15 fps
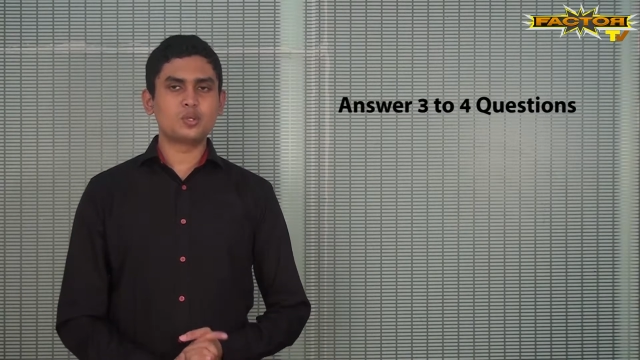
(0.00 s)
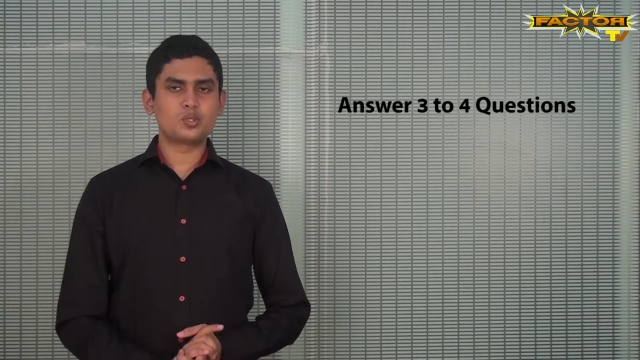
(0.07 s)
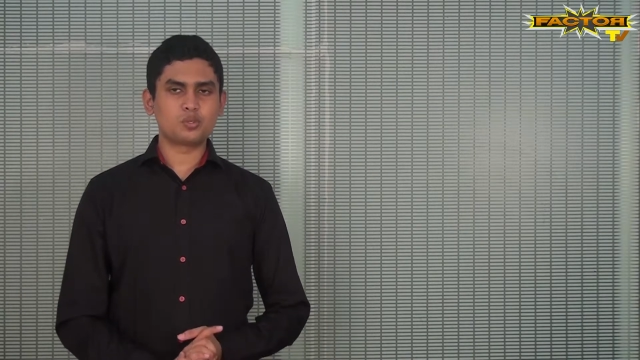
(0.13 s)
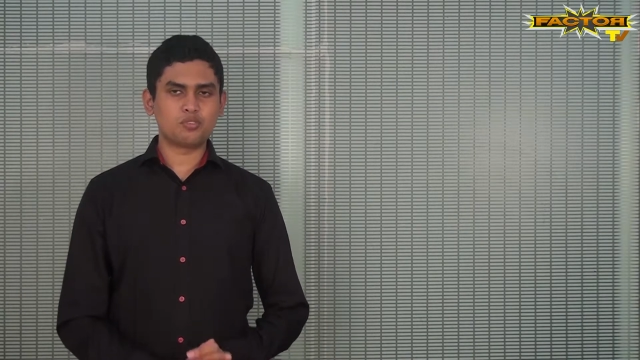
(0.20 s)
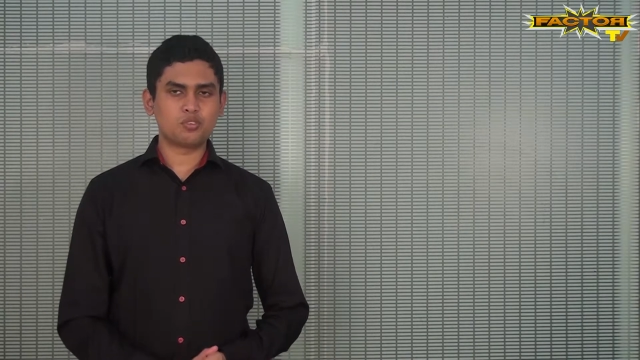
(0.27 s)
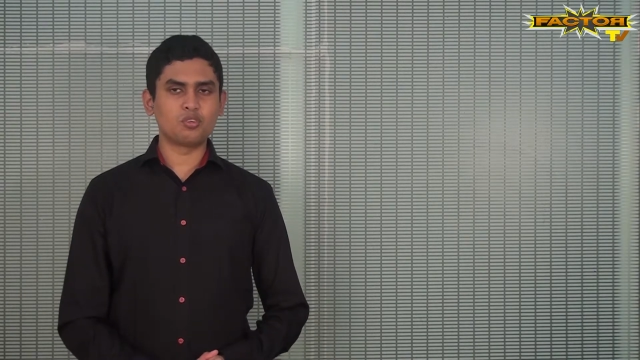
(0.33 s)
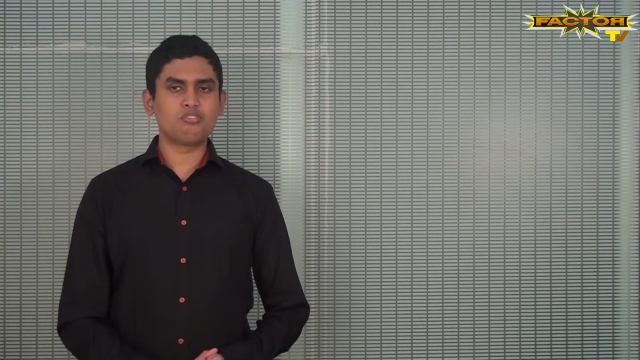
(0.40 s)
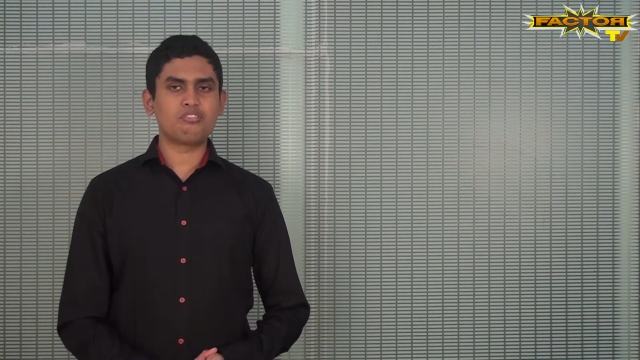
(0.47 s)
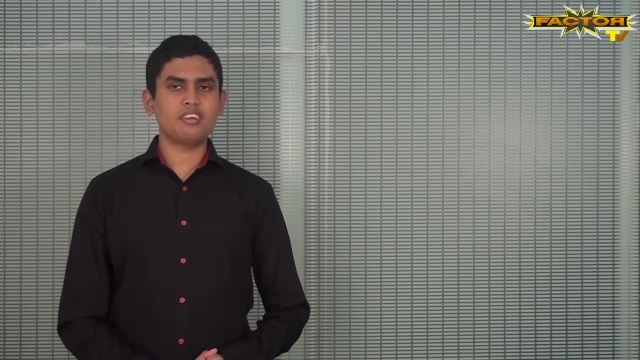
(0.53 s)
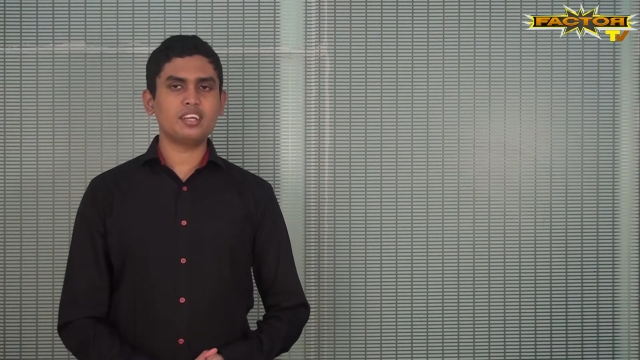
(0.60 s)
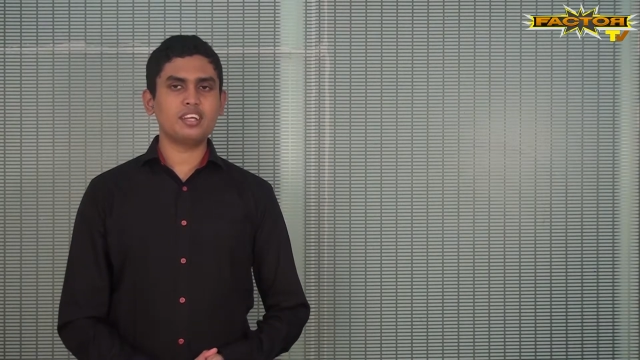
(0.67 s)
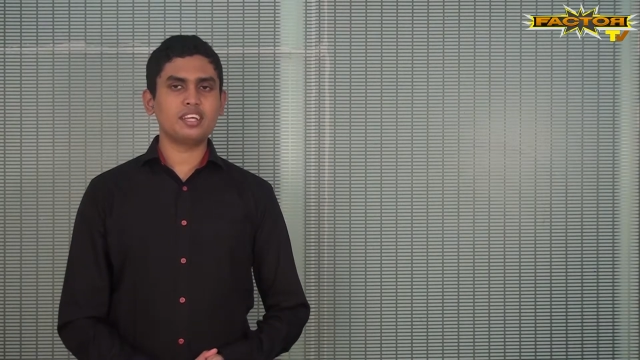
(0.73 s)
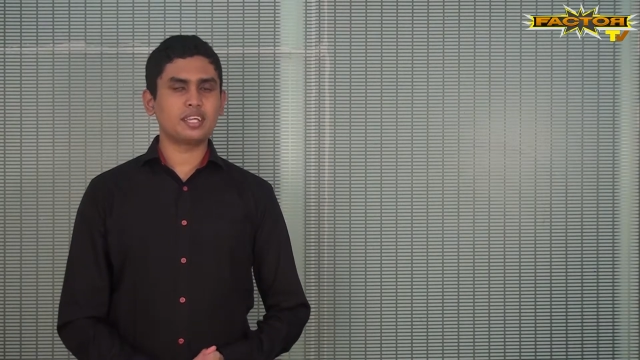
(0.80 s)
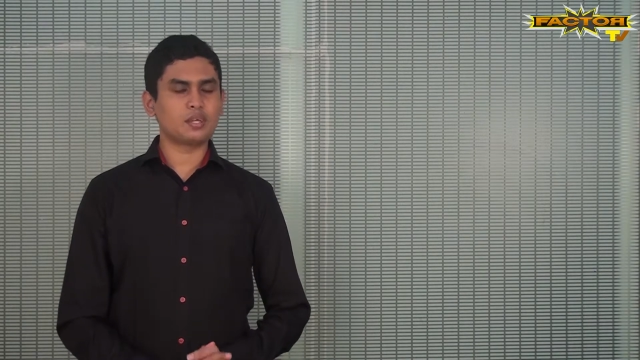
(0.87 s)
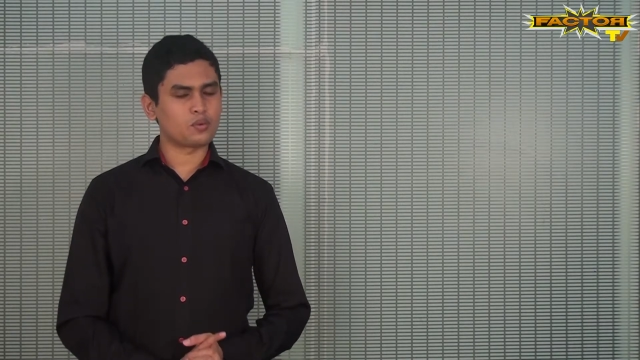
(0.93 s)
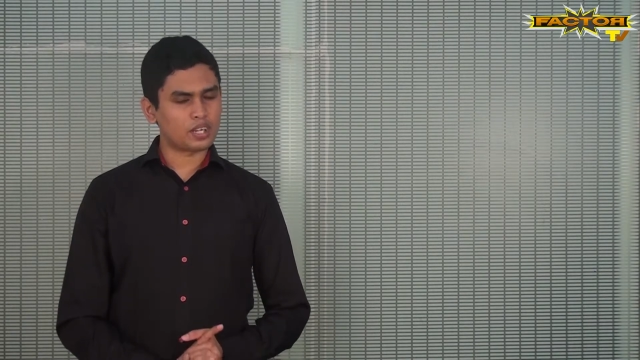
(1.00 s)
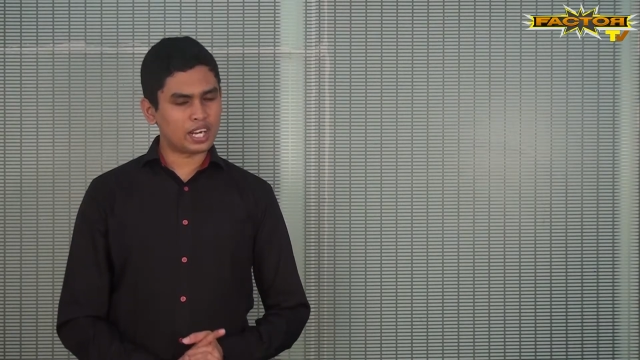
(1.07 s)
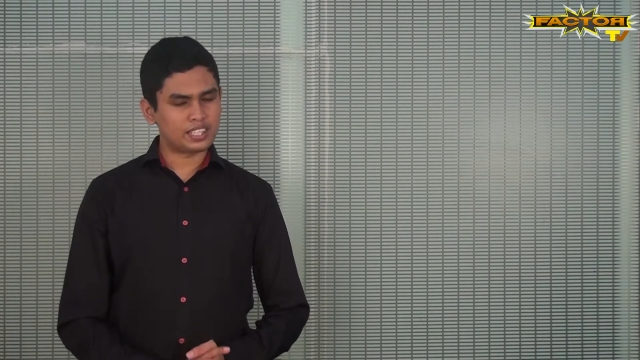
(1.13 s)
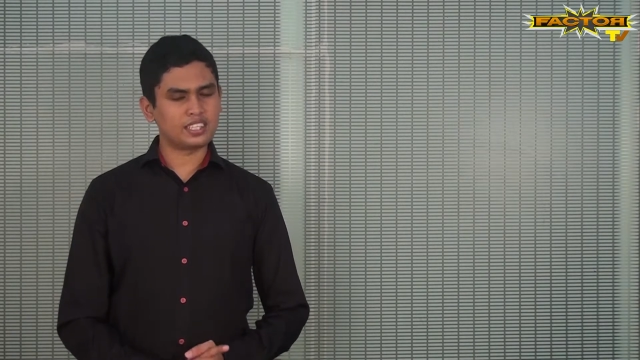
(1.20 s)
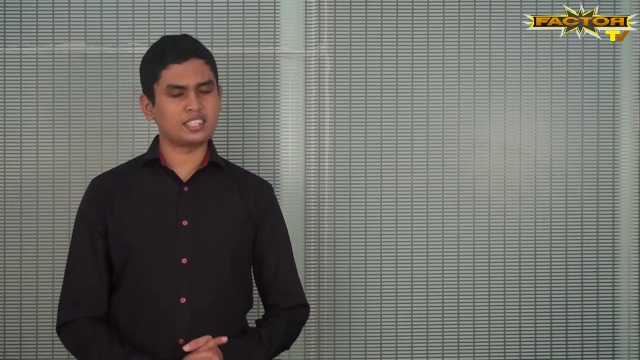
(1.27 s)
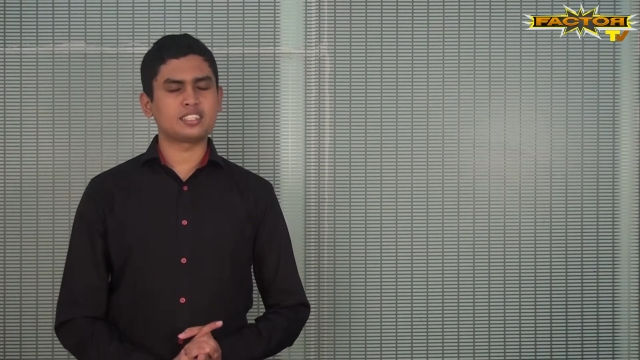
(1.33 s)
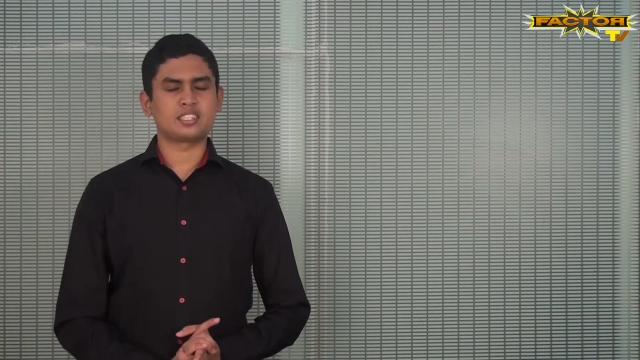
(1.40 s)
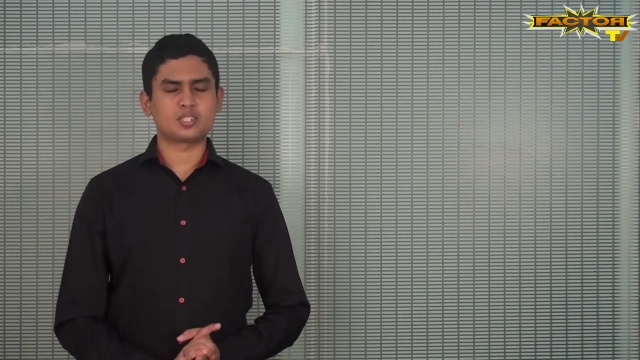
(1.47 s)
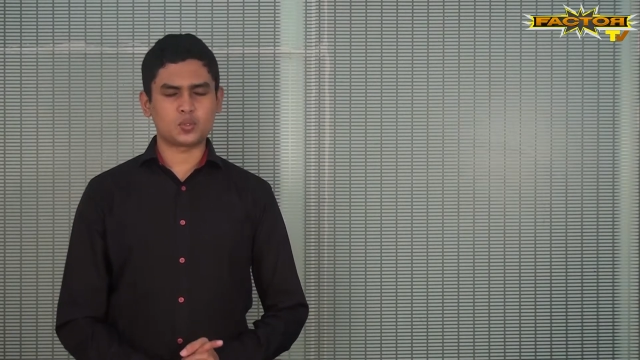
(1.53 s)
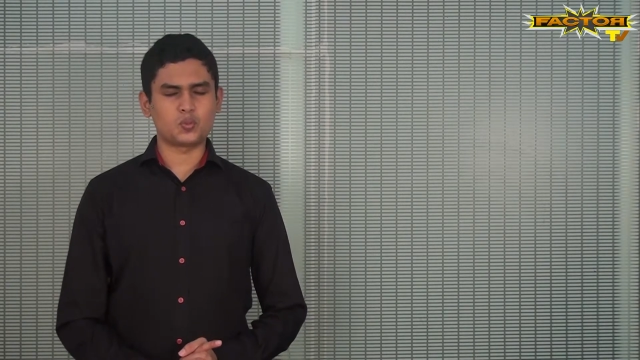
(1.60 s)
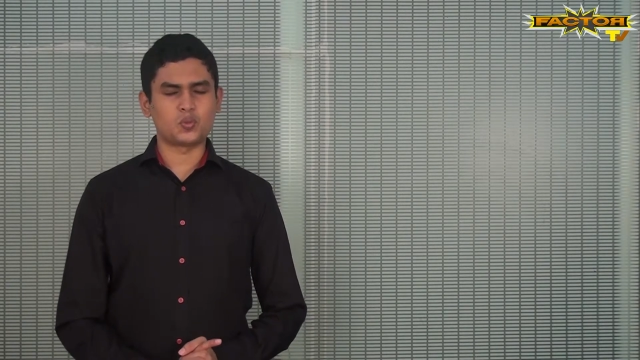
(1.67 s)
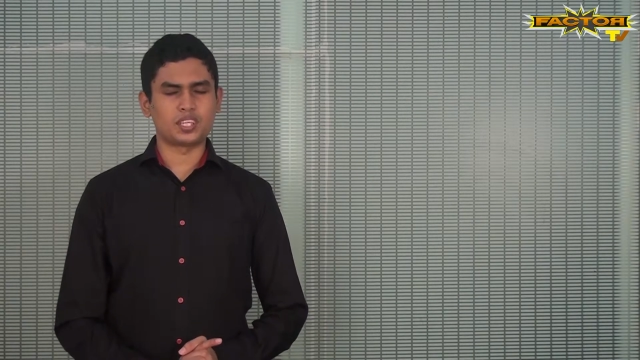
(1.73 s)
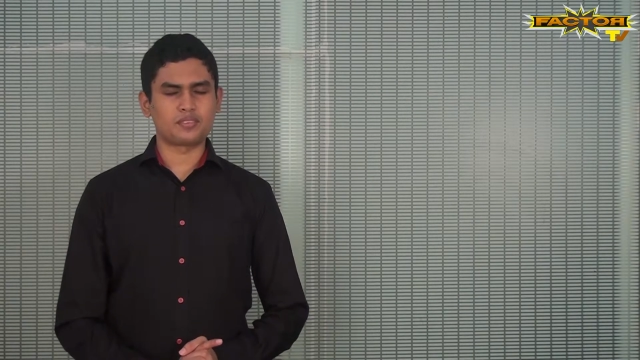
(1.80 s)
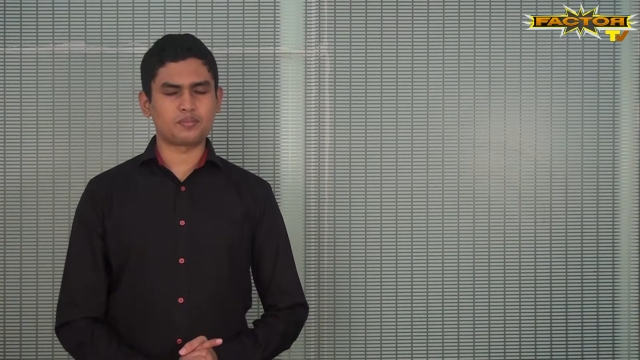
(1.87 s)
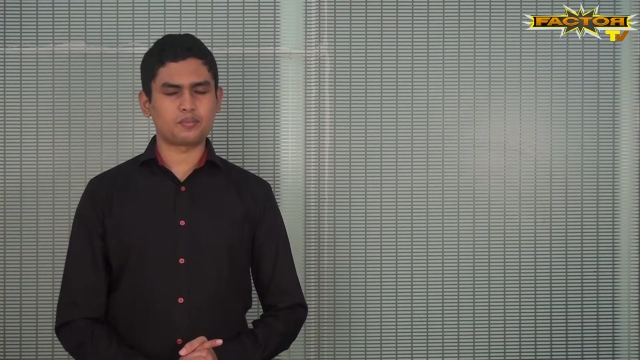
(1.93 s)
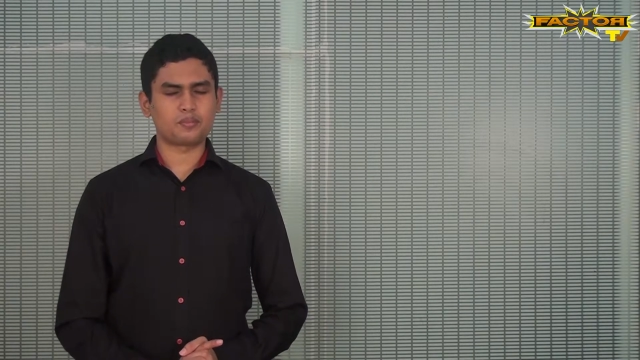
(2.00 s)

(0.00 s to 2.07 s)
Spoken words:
to fulfill your writing task 1.